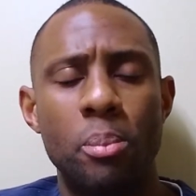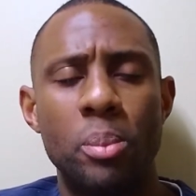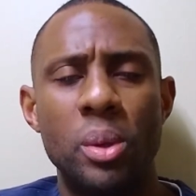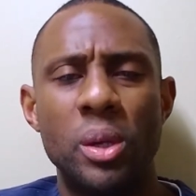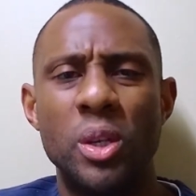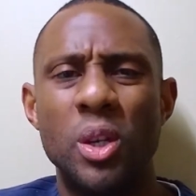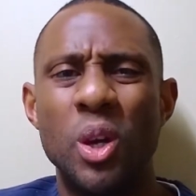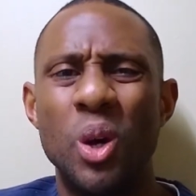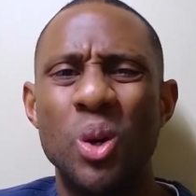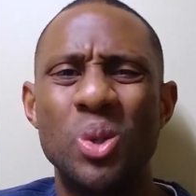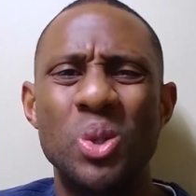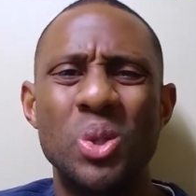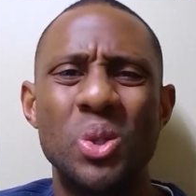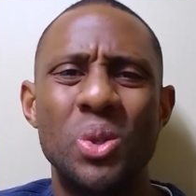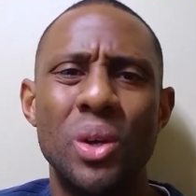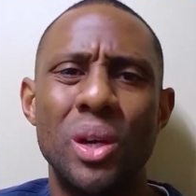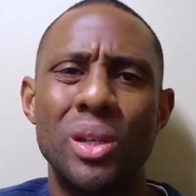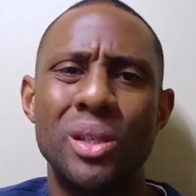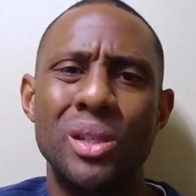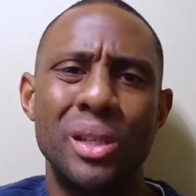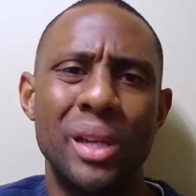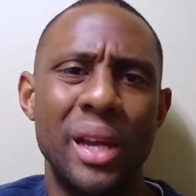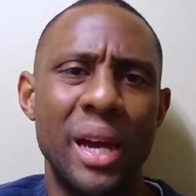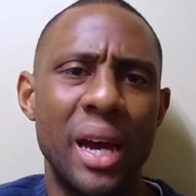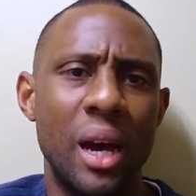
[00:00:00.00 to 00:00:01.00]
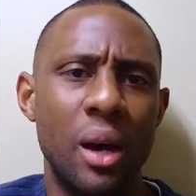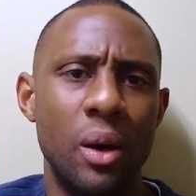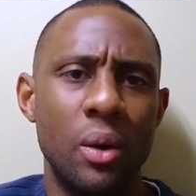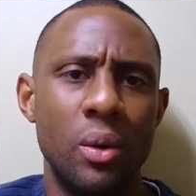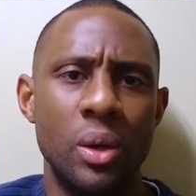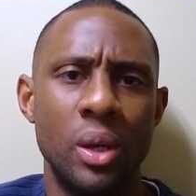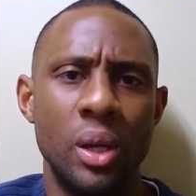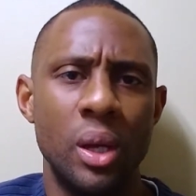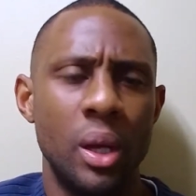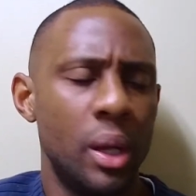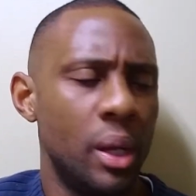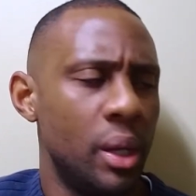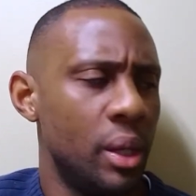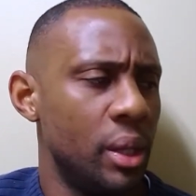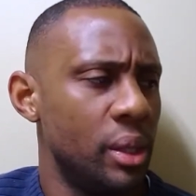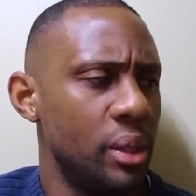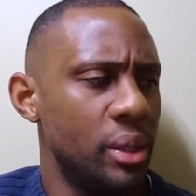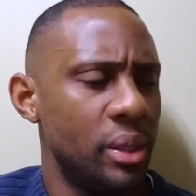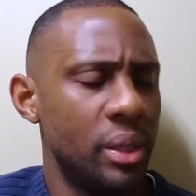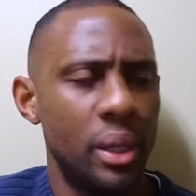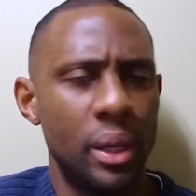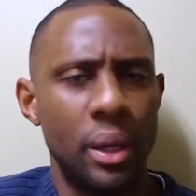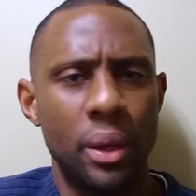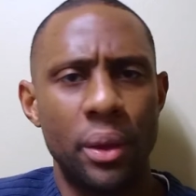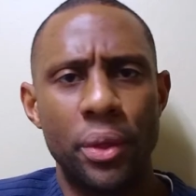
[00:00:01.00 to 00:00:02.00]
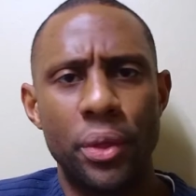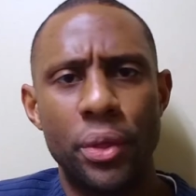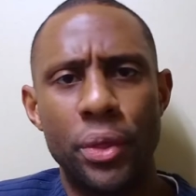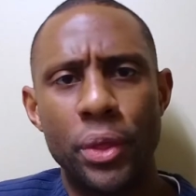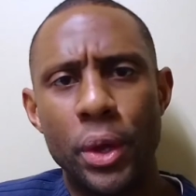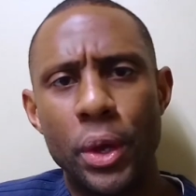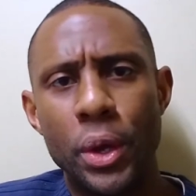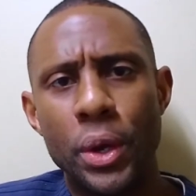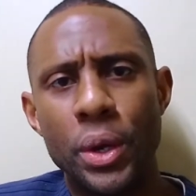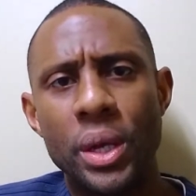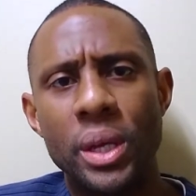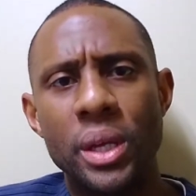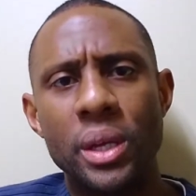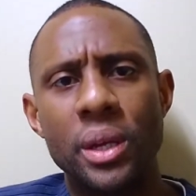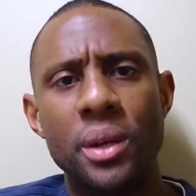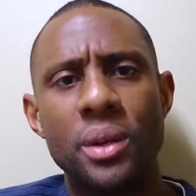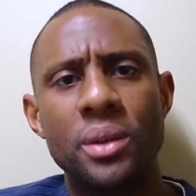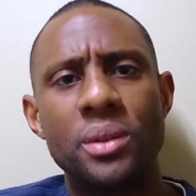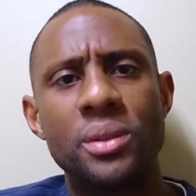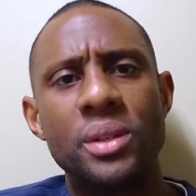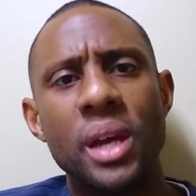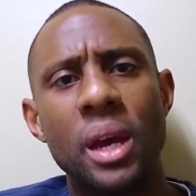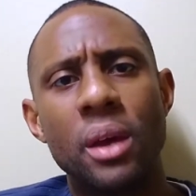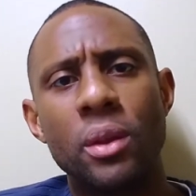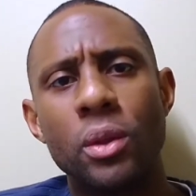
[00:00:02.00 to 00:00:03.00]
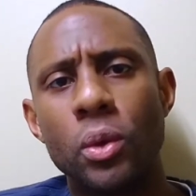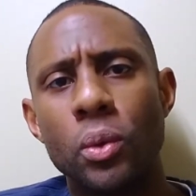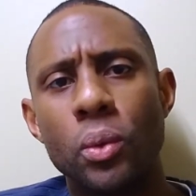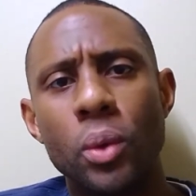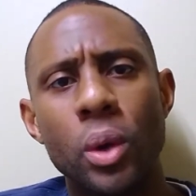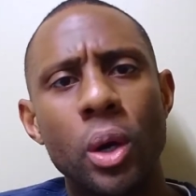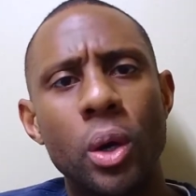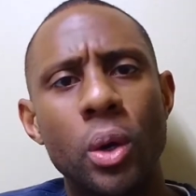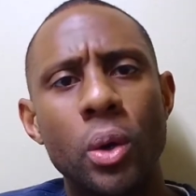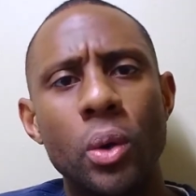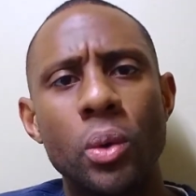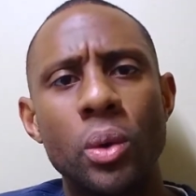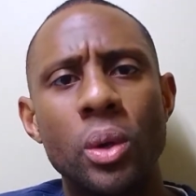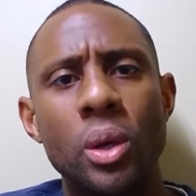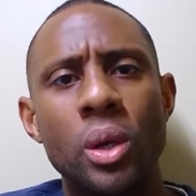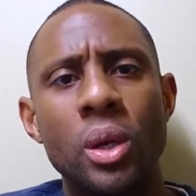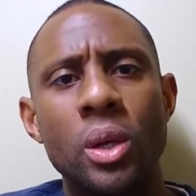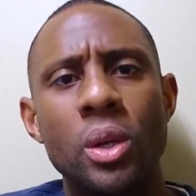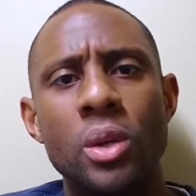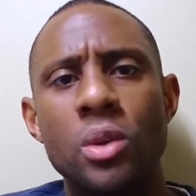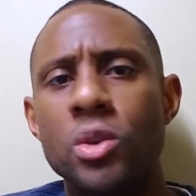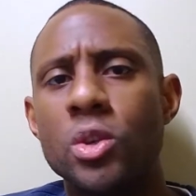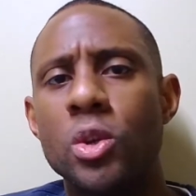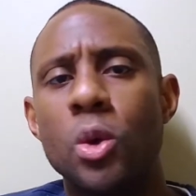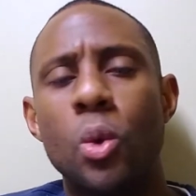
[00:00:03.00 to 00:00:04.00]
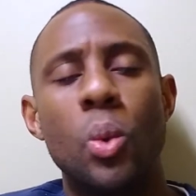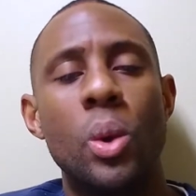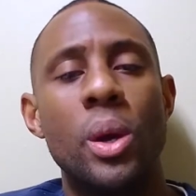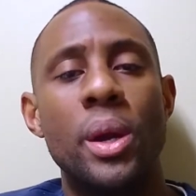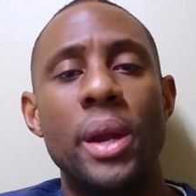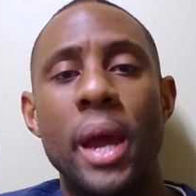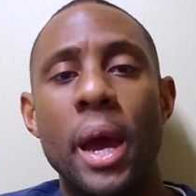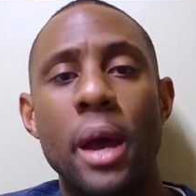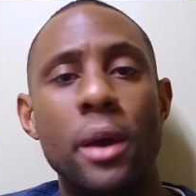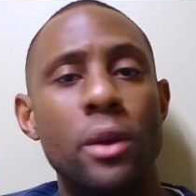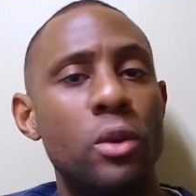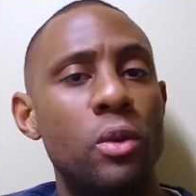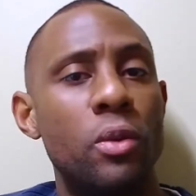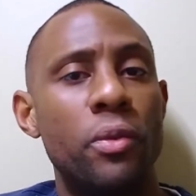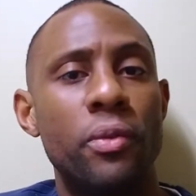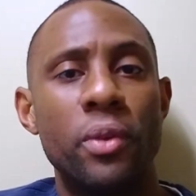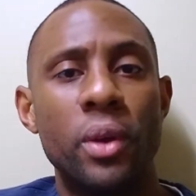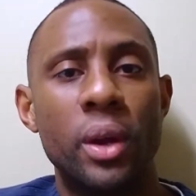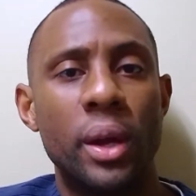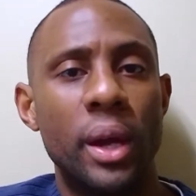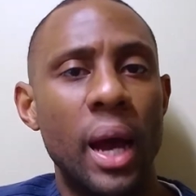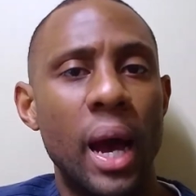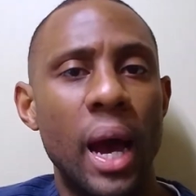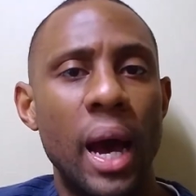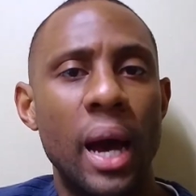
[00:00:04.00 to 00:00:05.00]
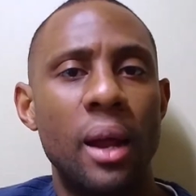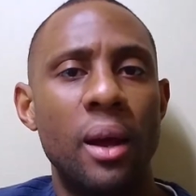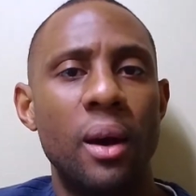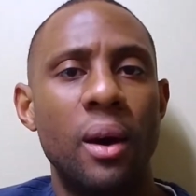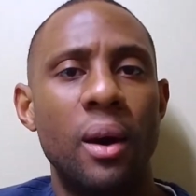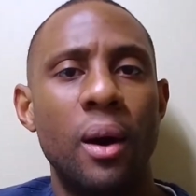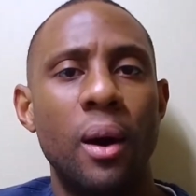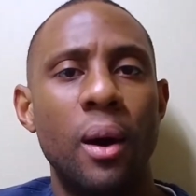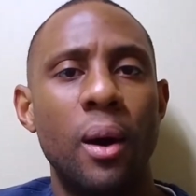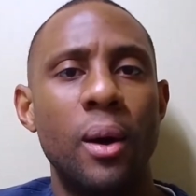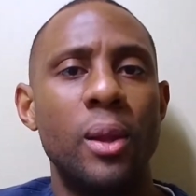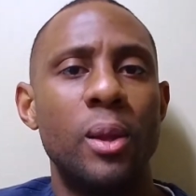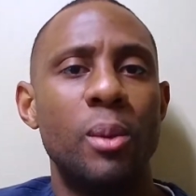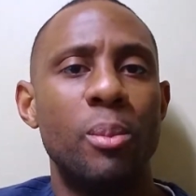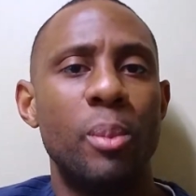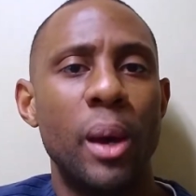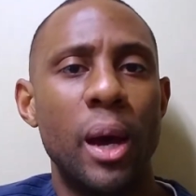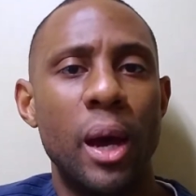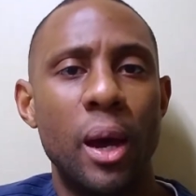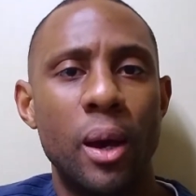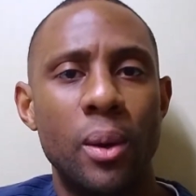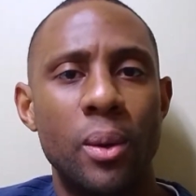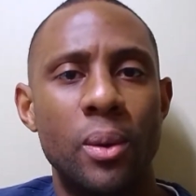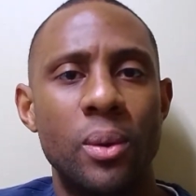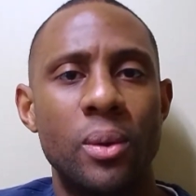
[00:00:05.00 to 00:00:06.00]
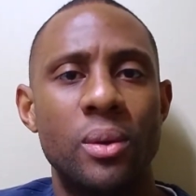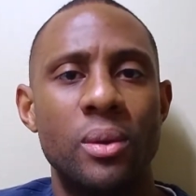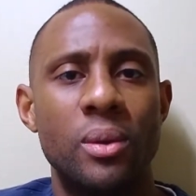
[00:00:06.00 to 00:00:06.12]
But don't stretch it out to 30 years down the road to where now you forgot all about